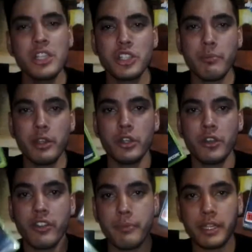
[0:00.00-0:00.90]
So you might
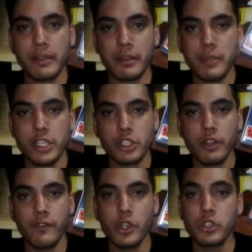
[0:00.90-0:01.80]
notice I picked up the
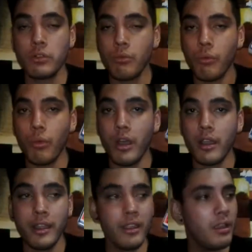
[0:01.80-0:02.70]
PS3 version.
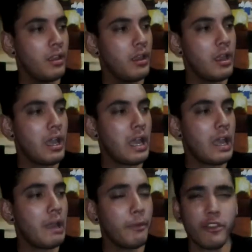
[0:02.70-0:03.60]
Why?
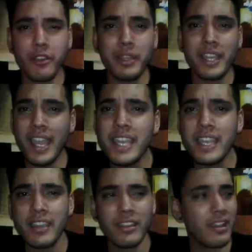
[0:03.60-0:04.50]
Because I'm a
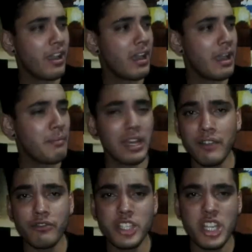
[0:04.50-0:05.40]
geek. I
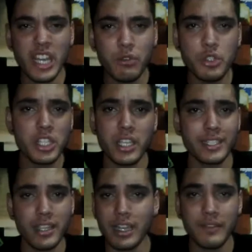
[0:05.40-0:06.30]
love Resident Evil
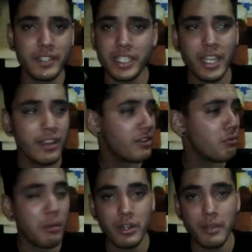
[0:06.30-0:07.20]
6, I love it to
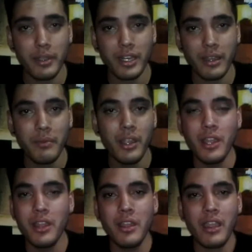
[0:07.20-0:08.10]
death. Why wouldn't I pick it up?
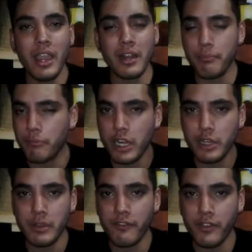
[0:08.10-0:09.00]
And I'm
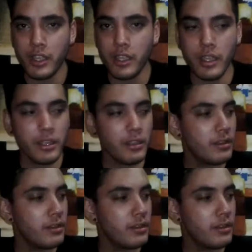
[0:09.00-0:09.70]
proud to be a fucking geek.